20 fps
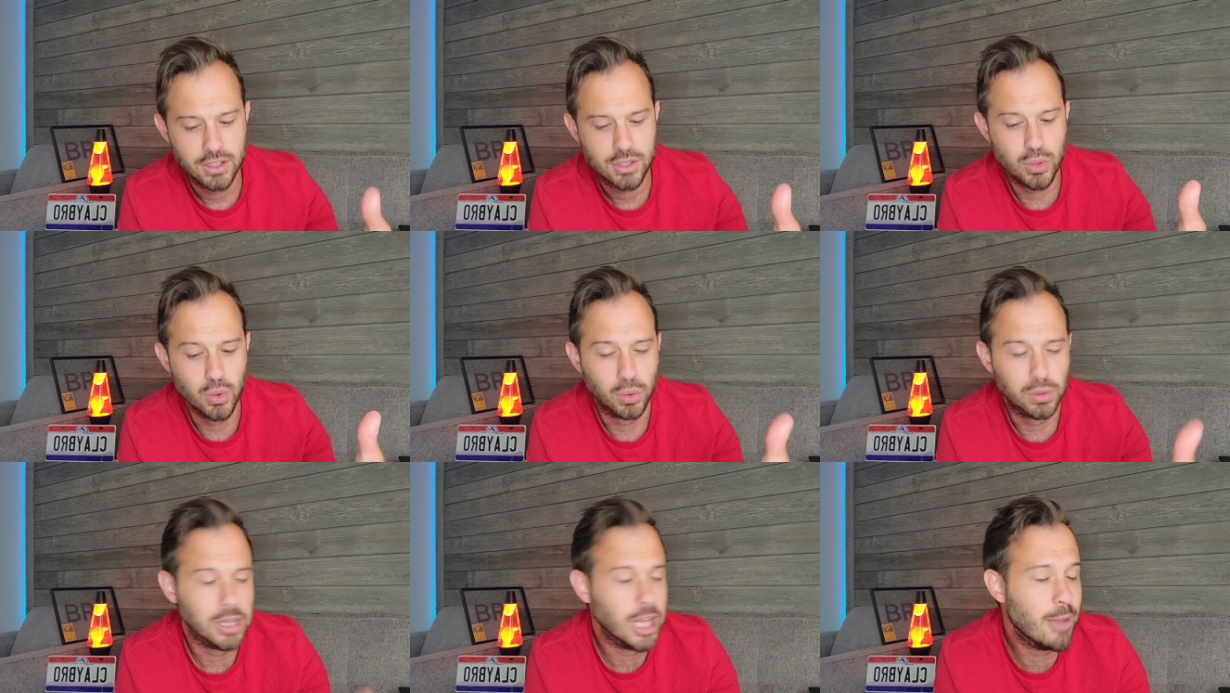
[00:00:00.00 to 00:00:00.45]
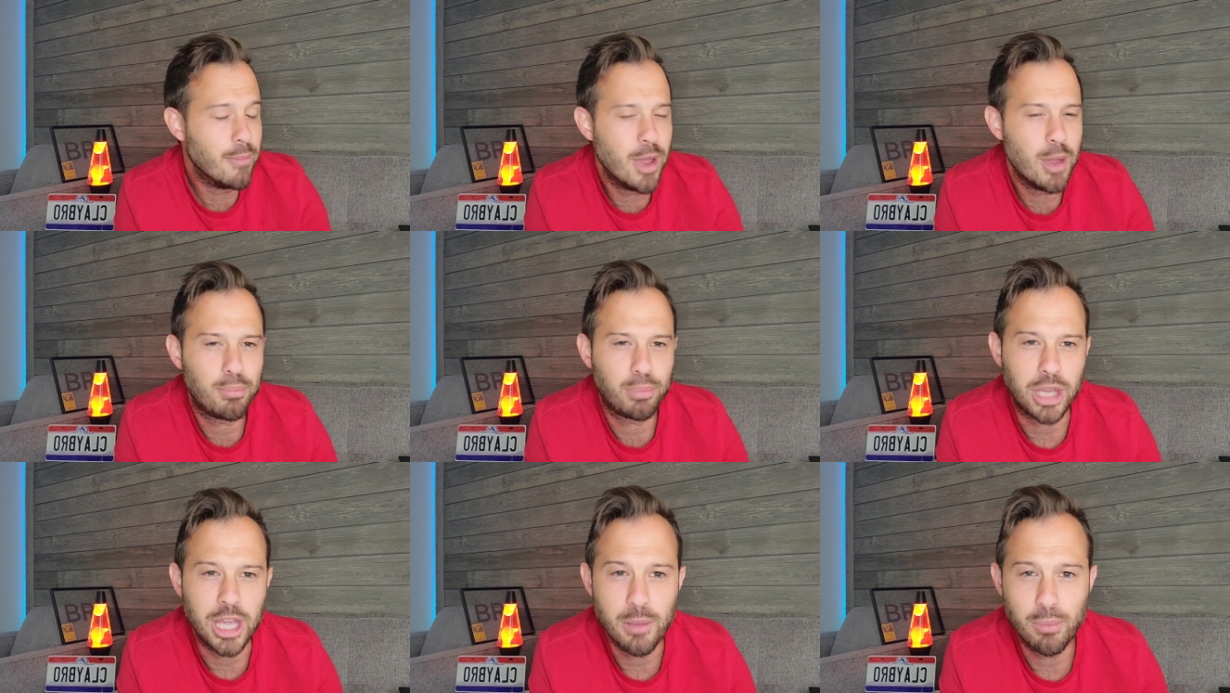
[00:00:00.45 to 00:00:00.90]
to
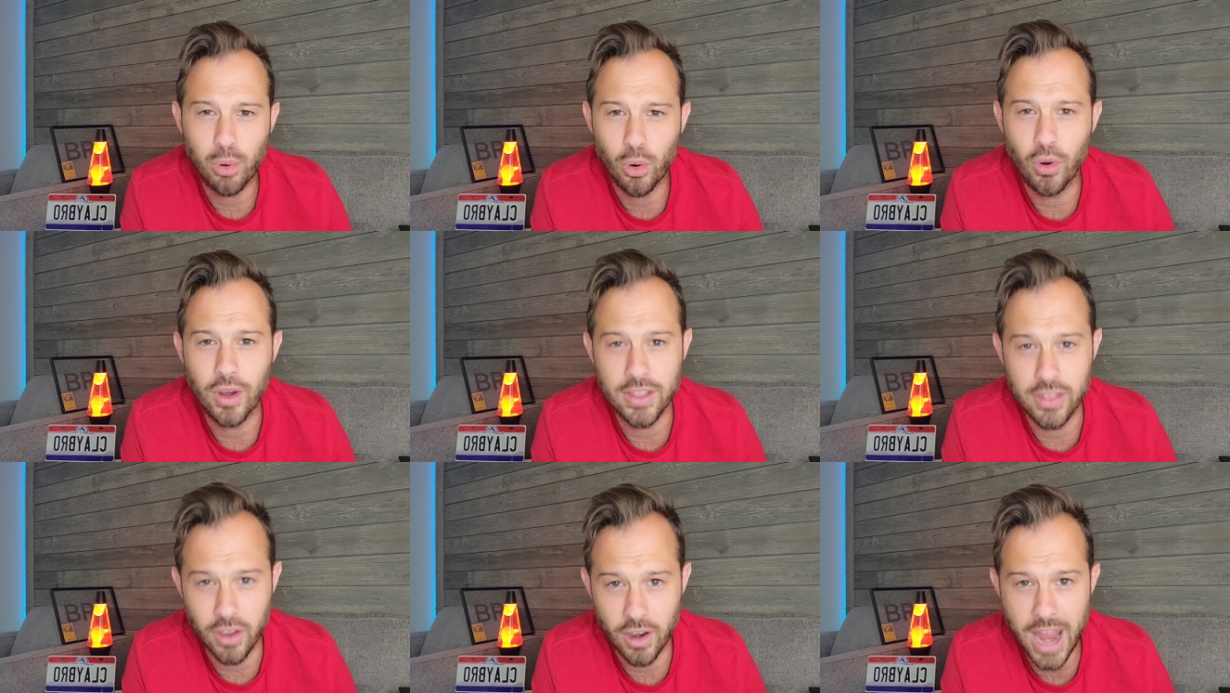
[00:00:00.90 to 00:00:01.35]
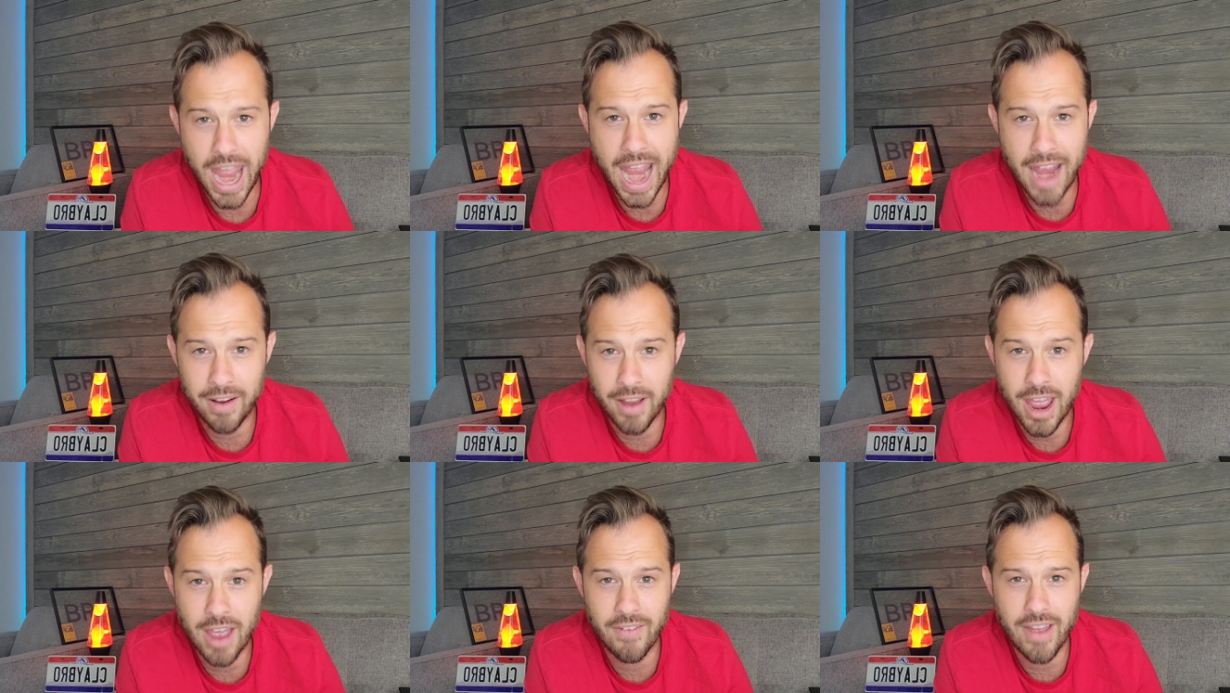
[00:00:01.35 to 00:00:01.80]
limit people and their,
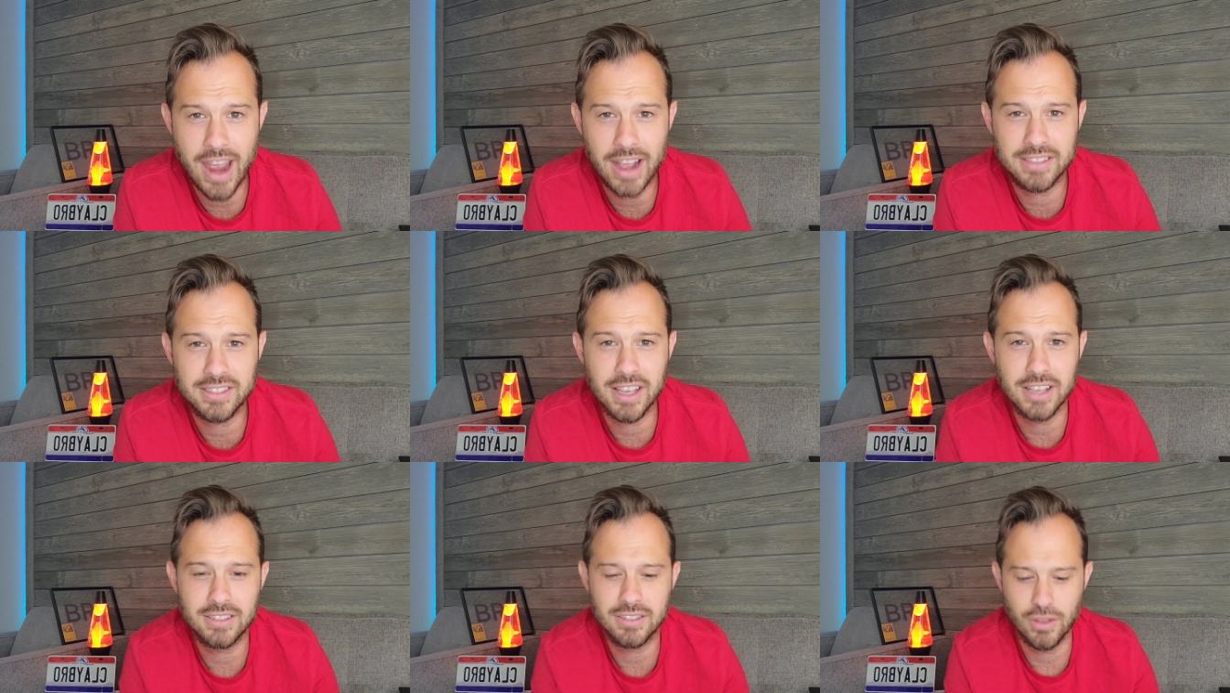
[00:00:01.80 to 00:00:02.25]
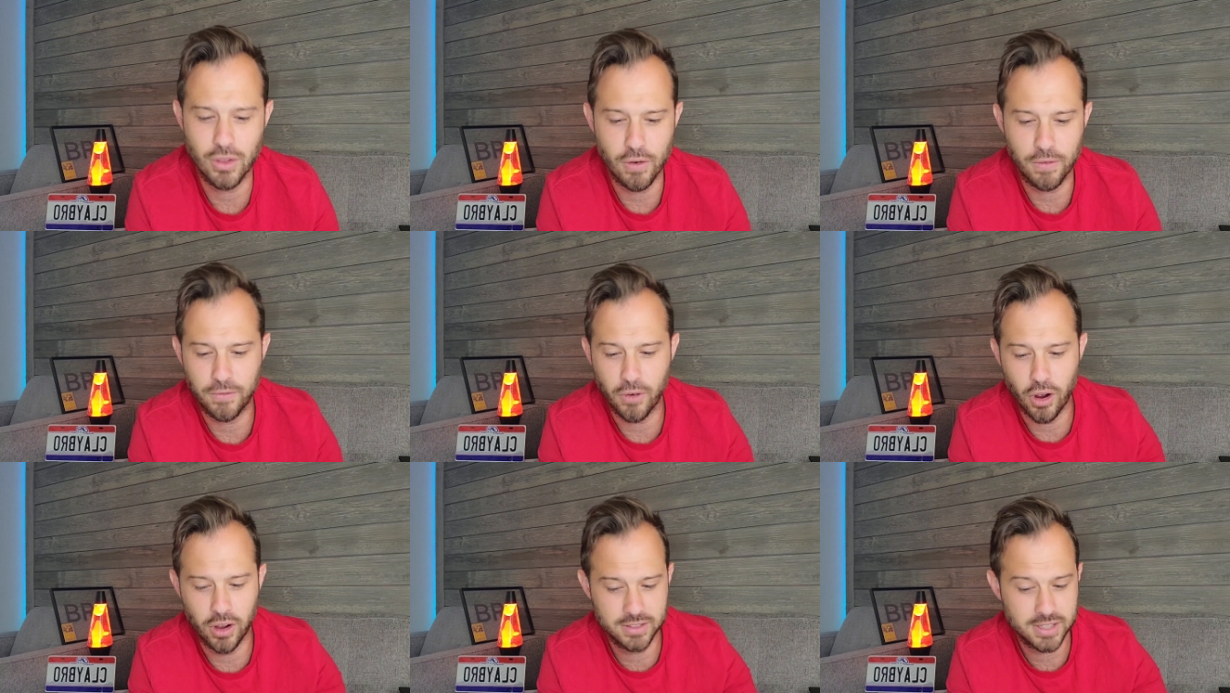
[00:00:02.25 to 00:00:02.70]
have access to their
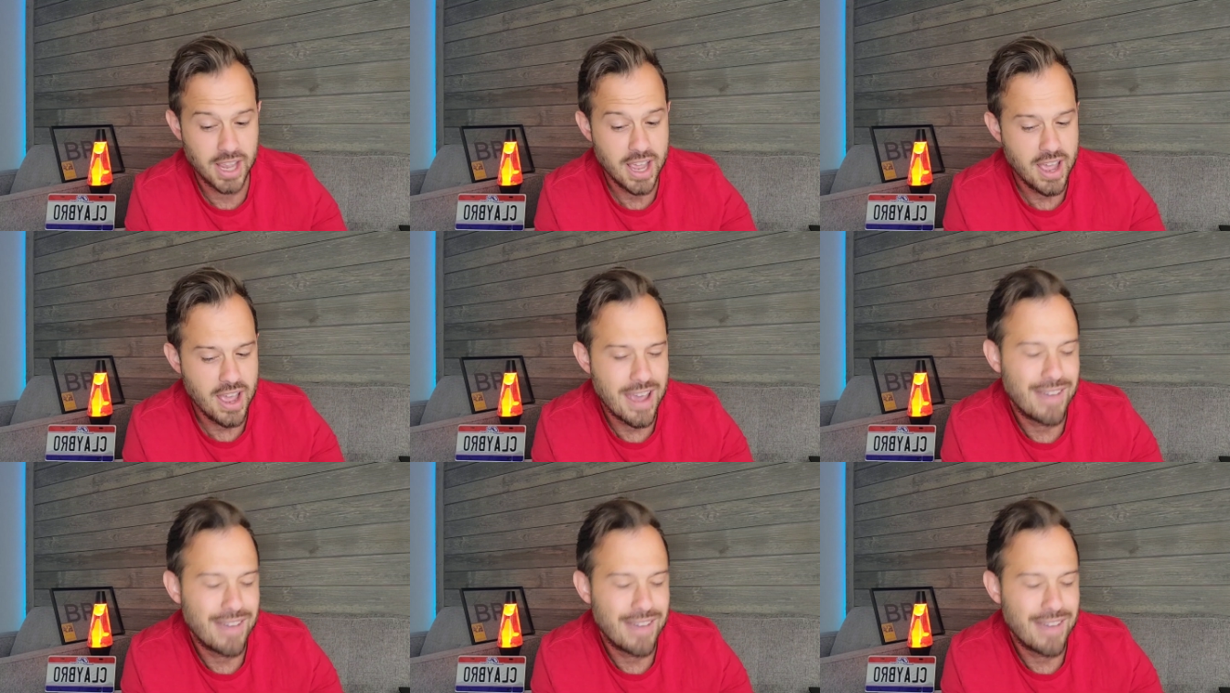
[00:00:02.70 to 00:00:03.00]
funds,